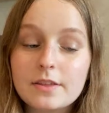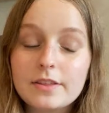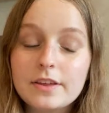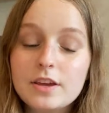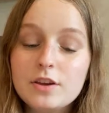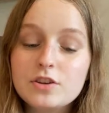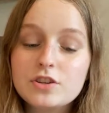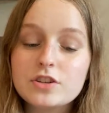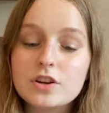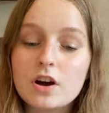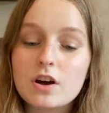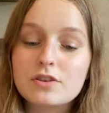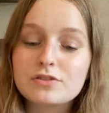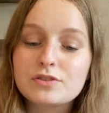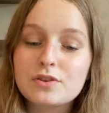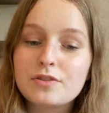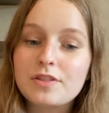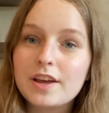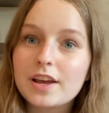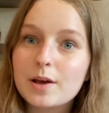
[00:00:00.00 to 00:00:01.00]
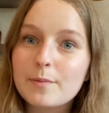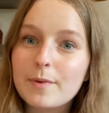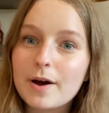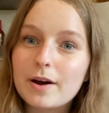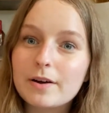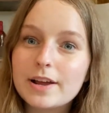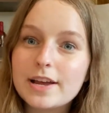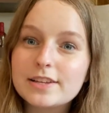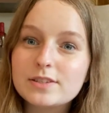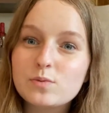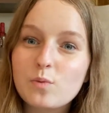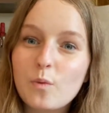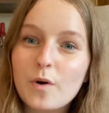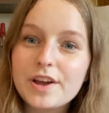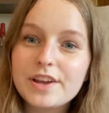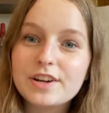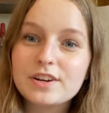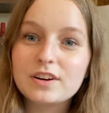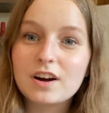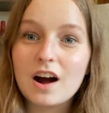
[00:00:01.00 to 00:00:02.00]
Something you should also think about is
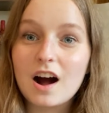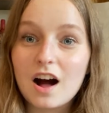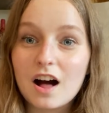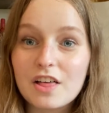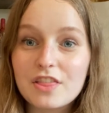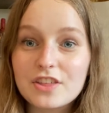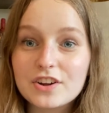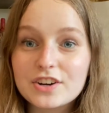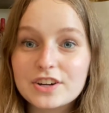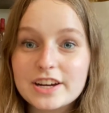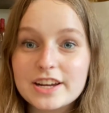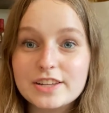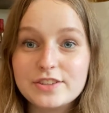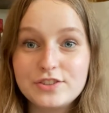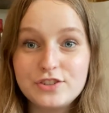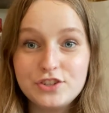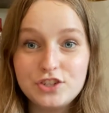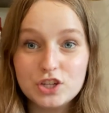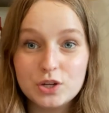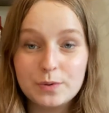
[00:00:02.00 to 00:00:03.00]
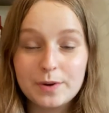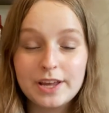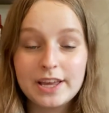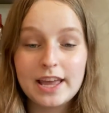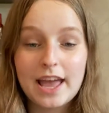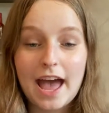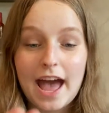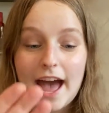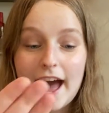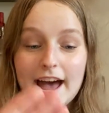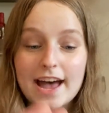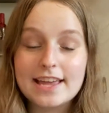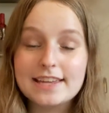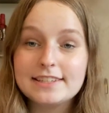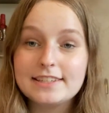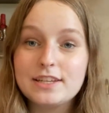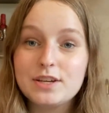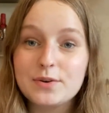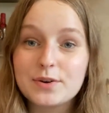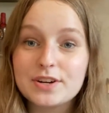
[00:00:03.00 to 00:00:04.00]
what your other is doing
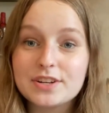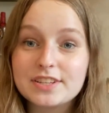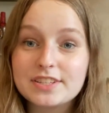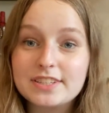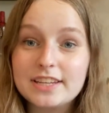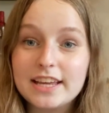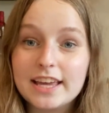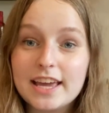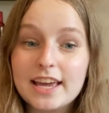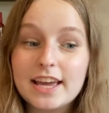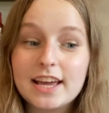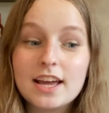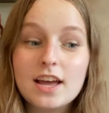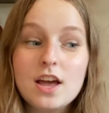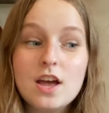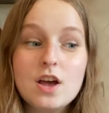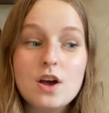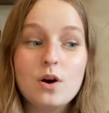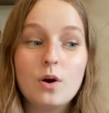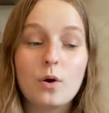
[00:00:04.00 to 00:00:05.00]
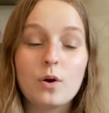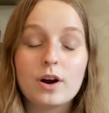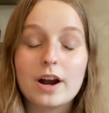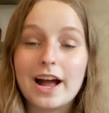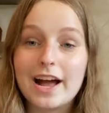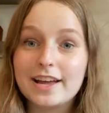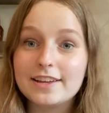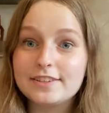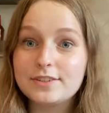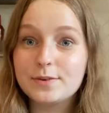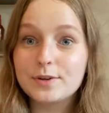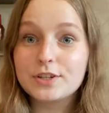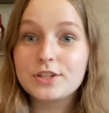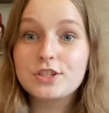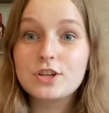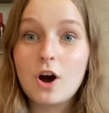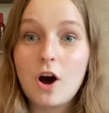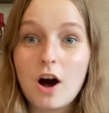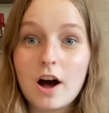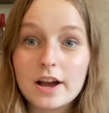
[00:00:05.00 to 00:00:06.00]
as you are singing or as you are
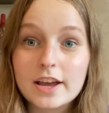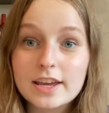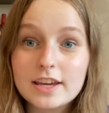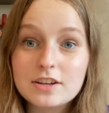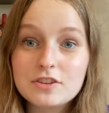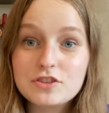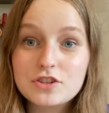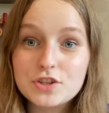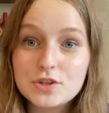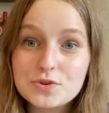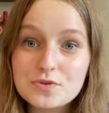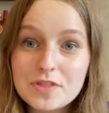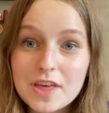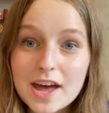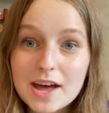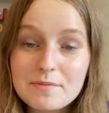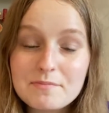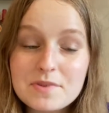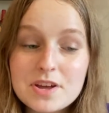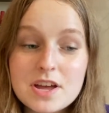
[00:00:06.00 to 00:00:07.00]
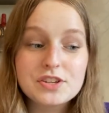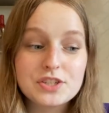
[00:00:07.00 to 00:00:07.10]
talking to them.